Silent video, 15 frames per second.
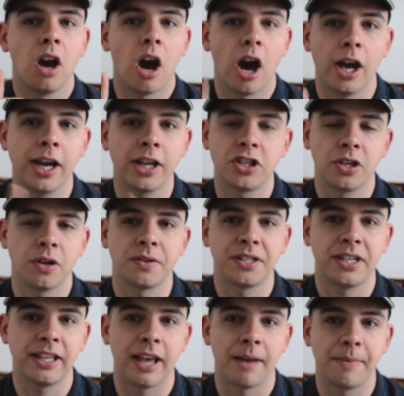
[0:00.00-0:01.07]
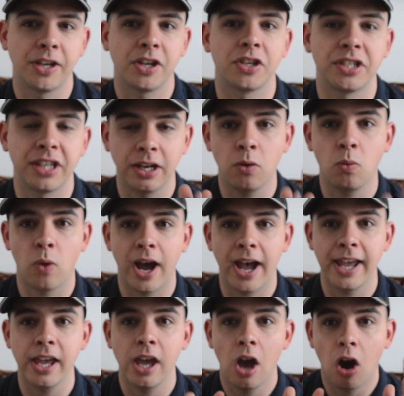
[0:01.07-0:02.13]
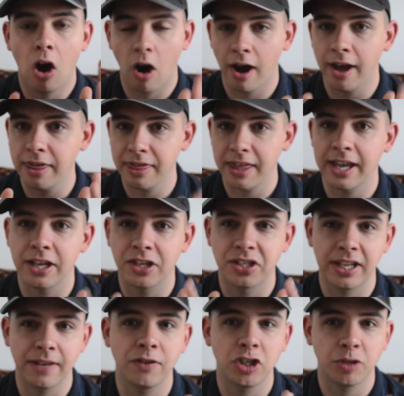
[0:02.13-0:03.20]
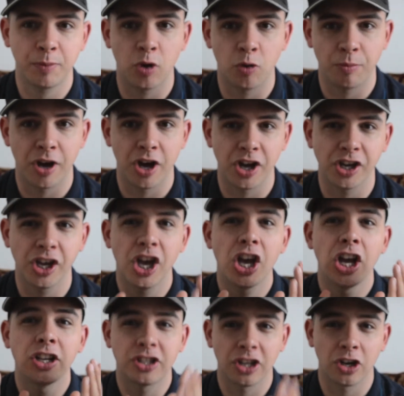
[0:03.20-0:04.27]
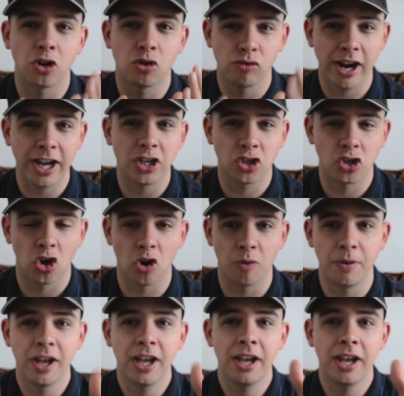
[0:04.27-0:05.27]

I actually don't see that because in a way, I think Steven Spielberg done a great job